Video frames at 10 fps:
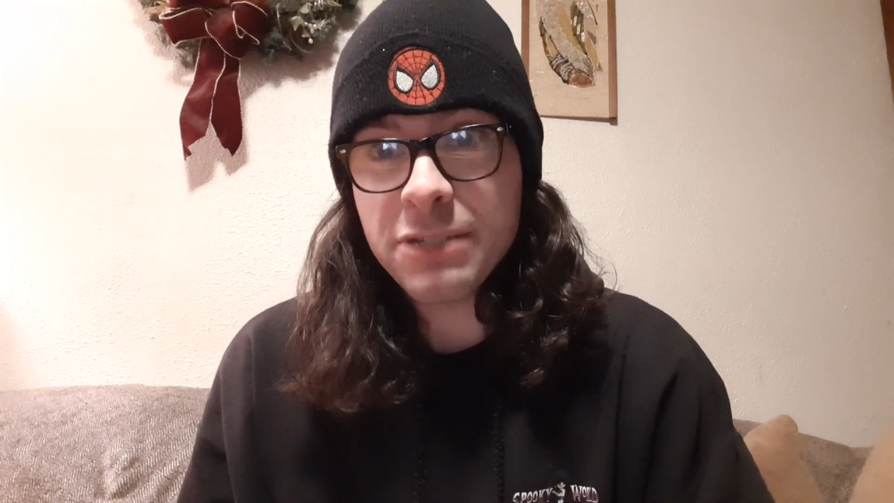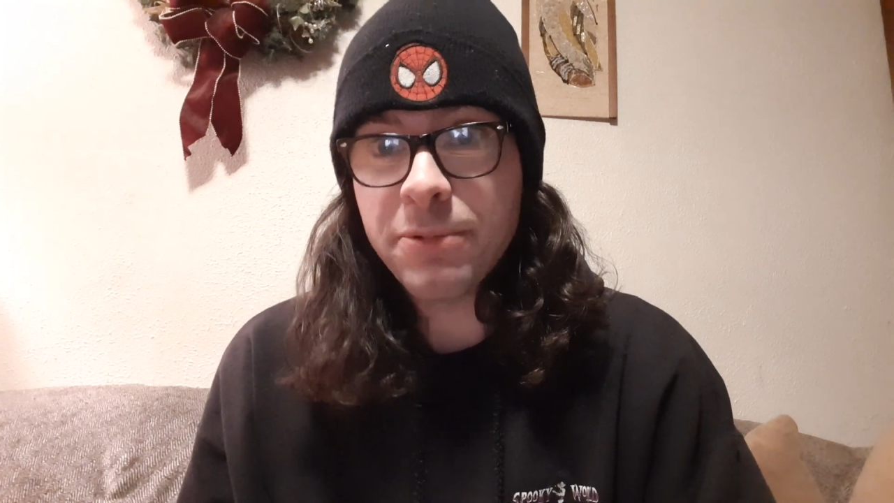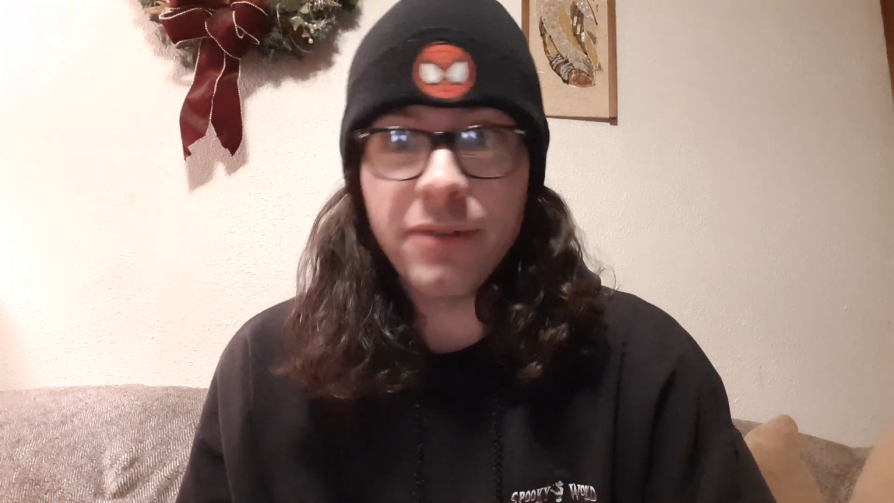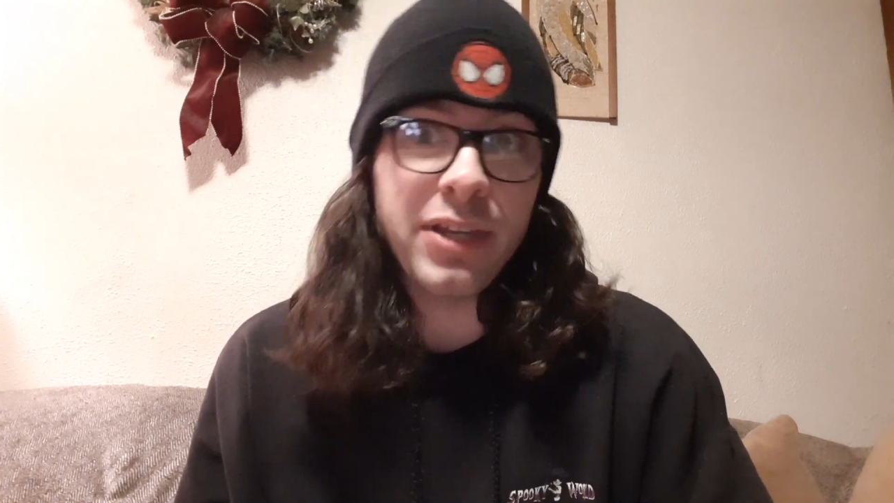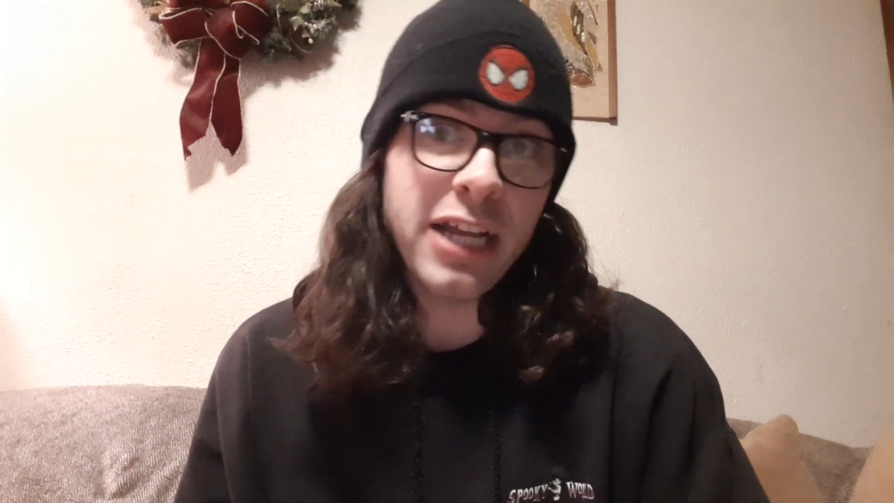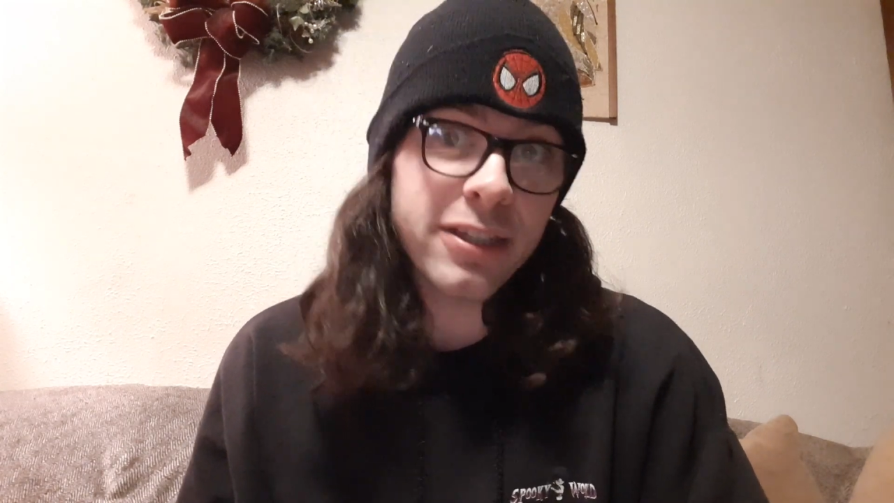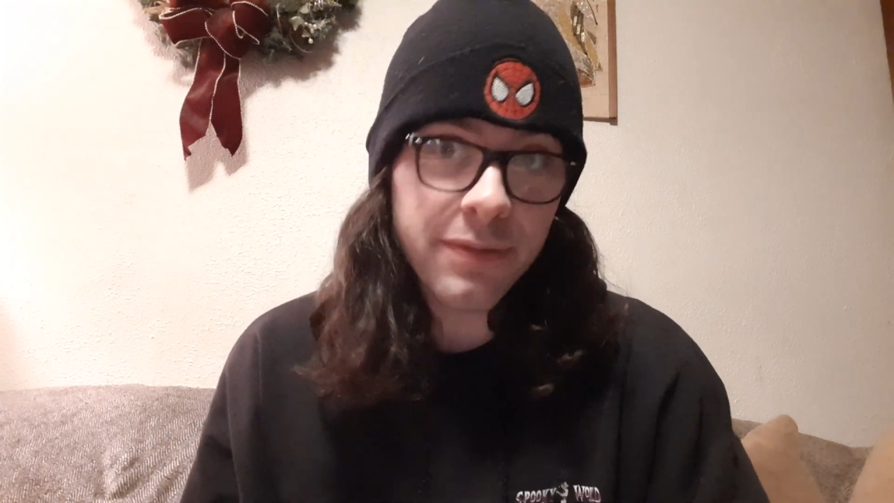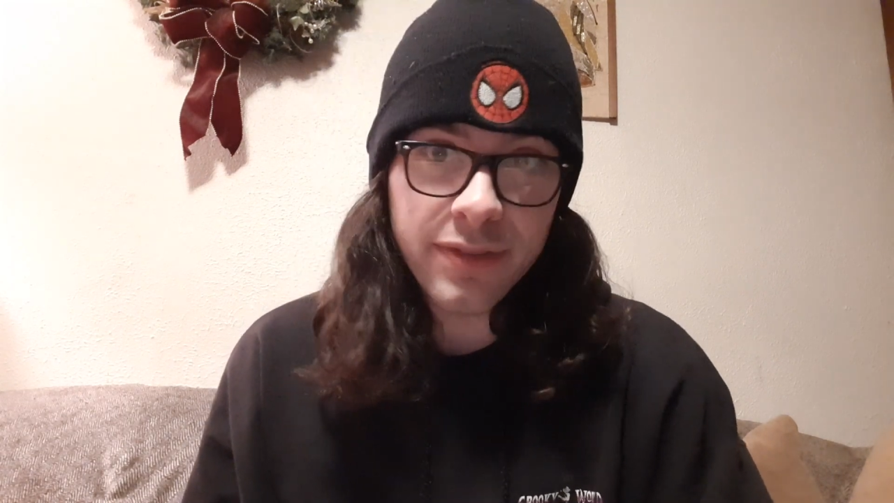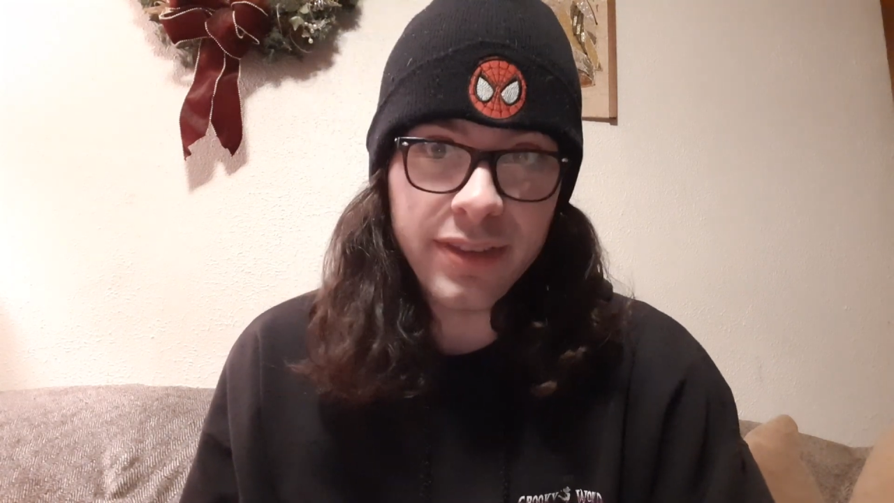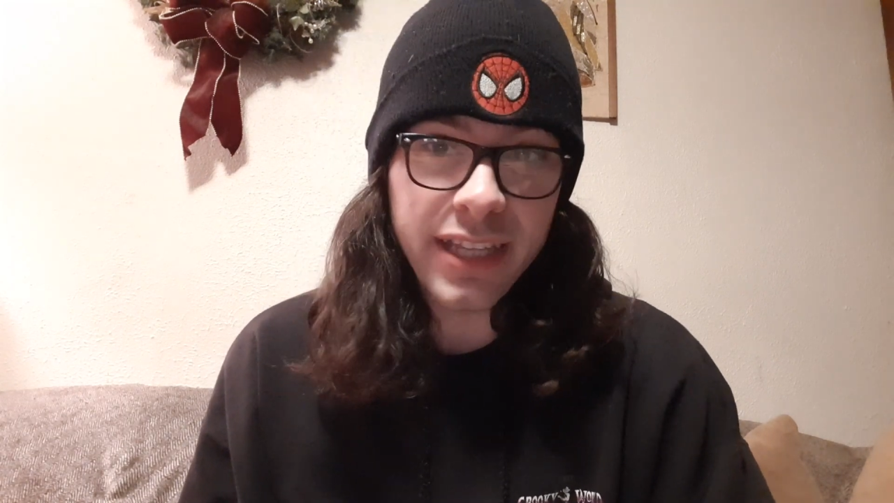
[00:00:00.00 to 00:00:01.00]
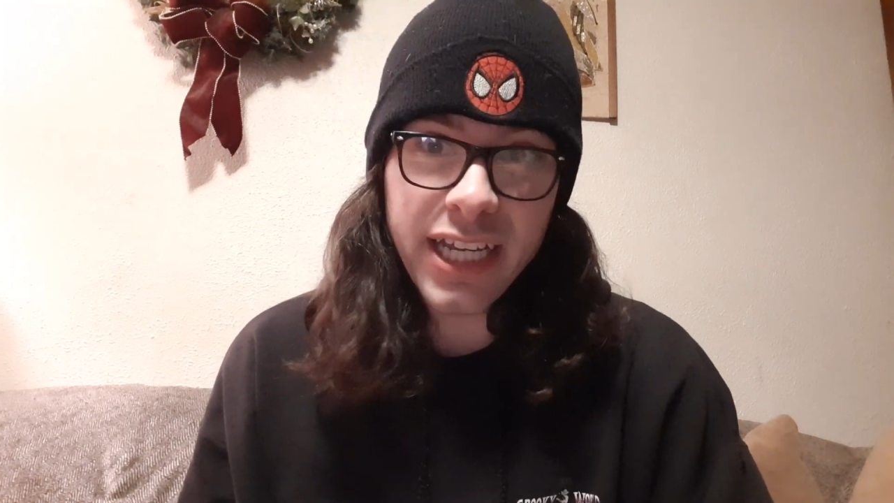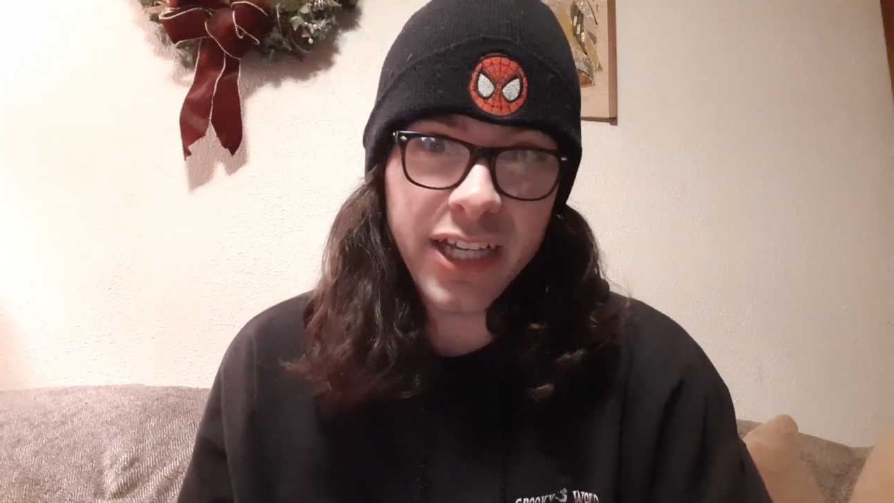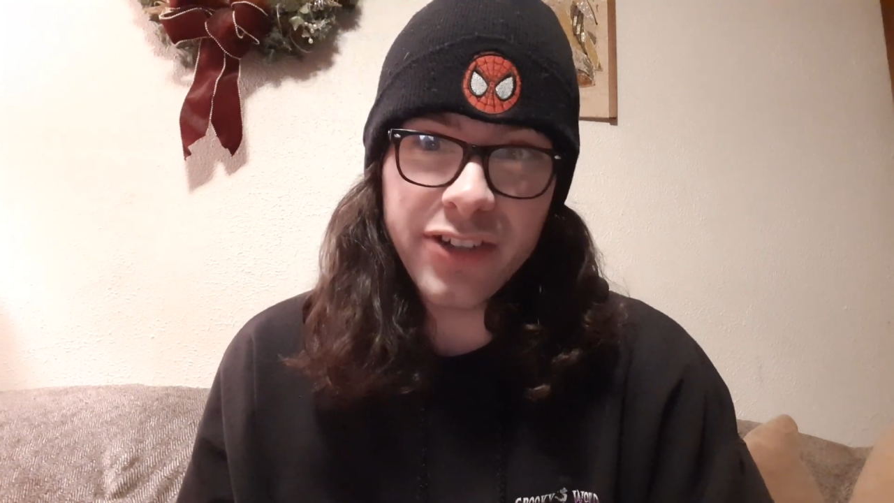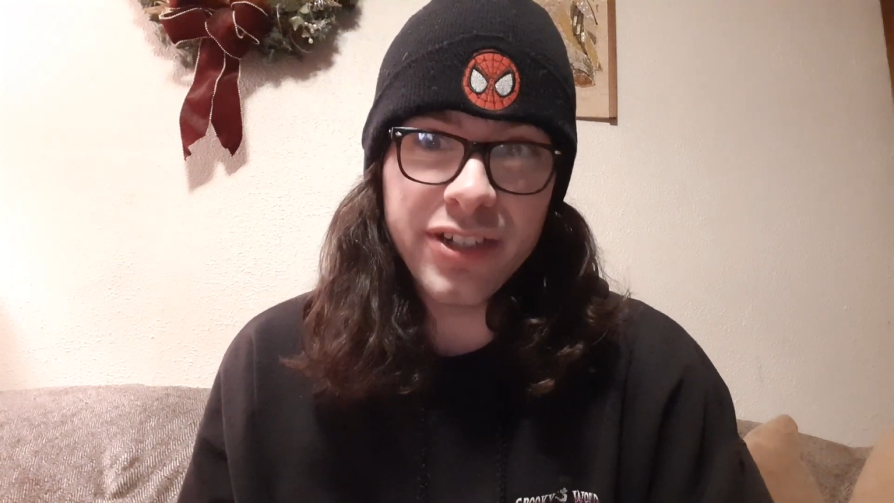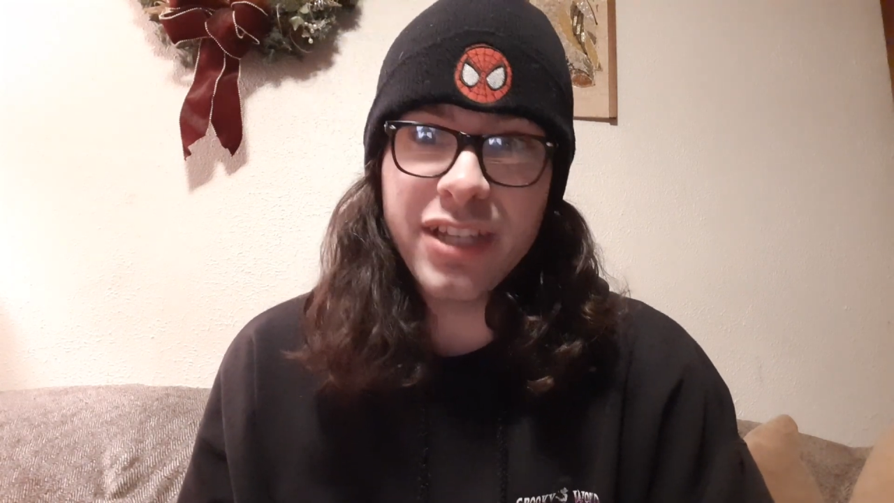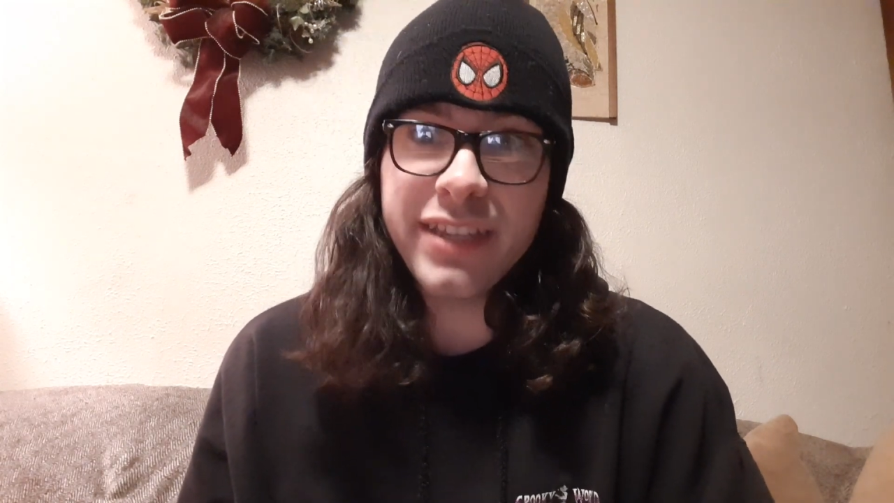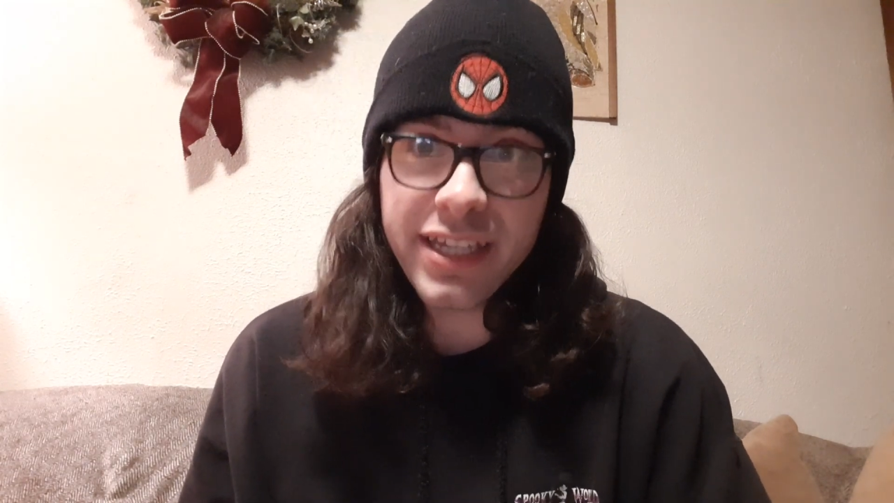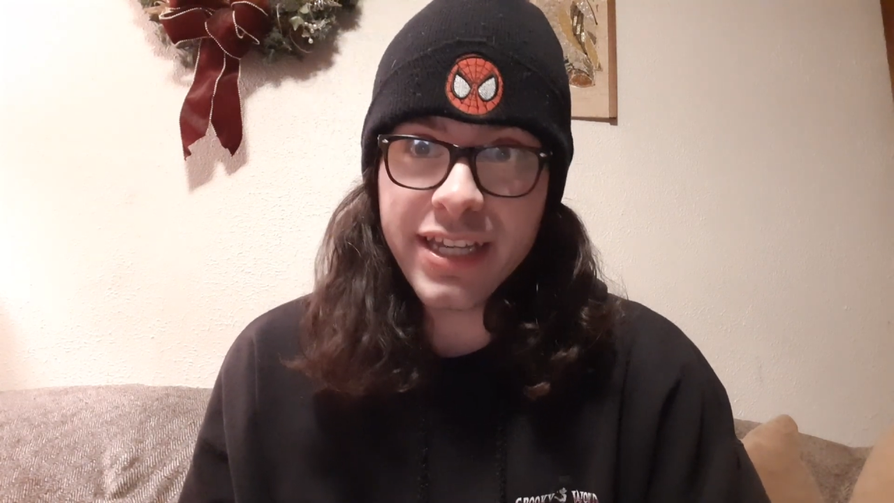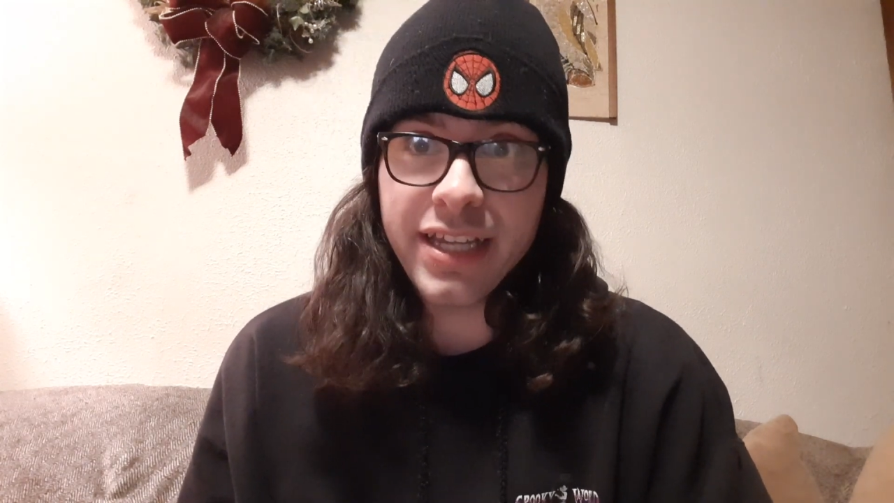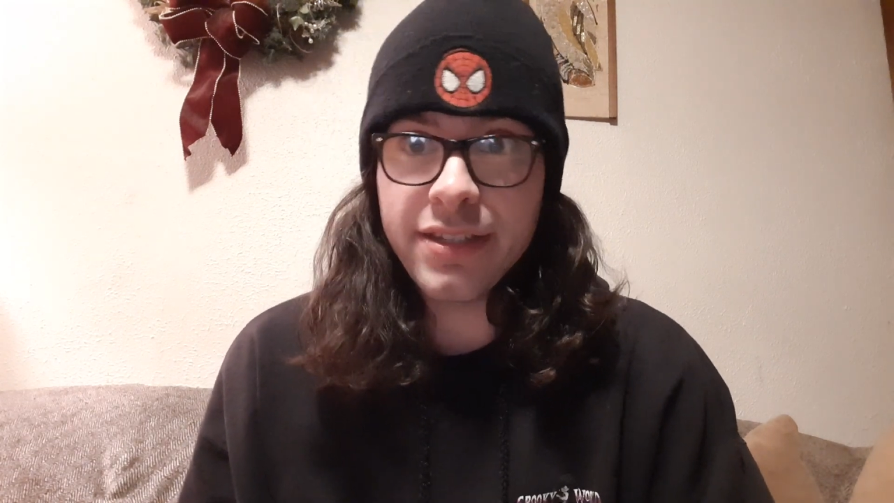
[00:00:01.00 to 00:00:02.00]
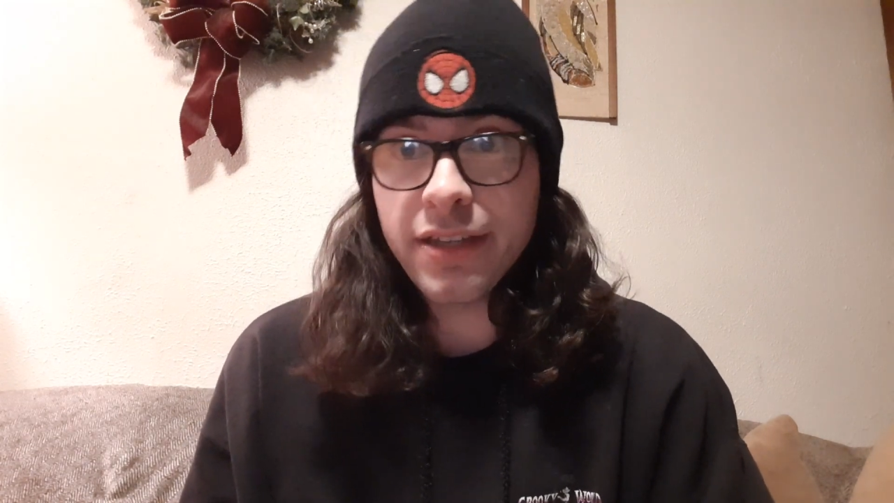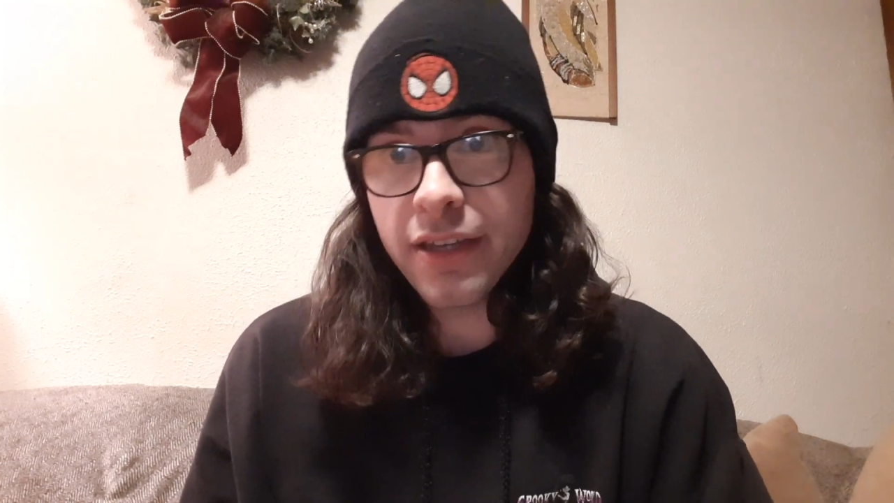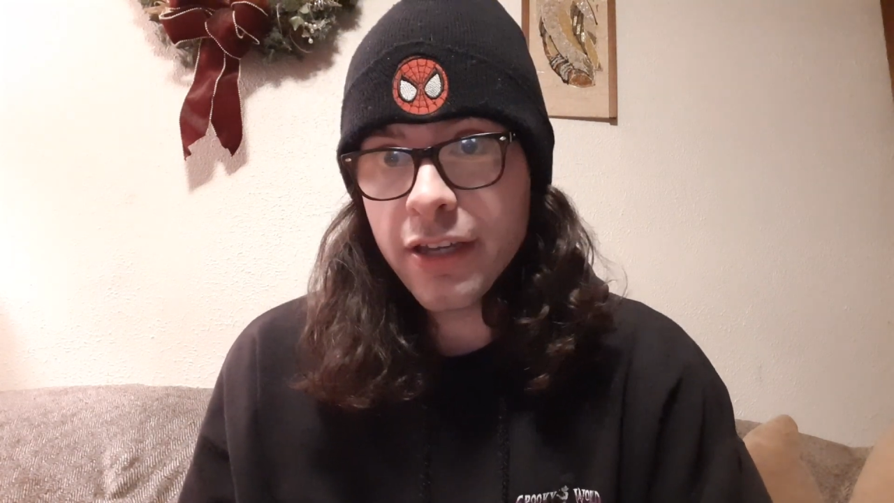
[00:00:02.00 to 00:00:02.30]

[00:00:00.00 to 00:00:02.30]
but not the not what well, you think it is.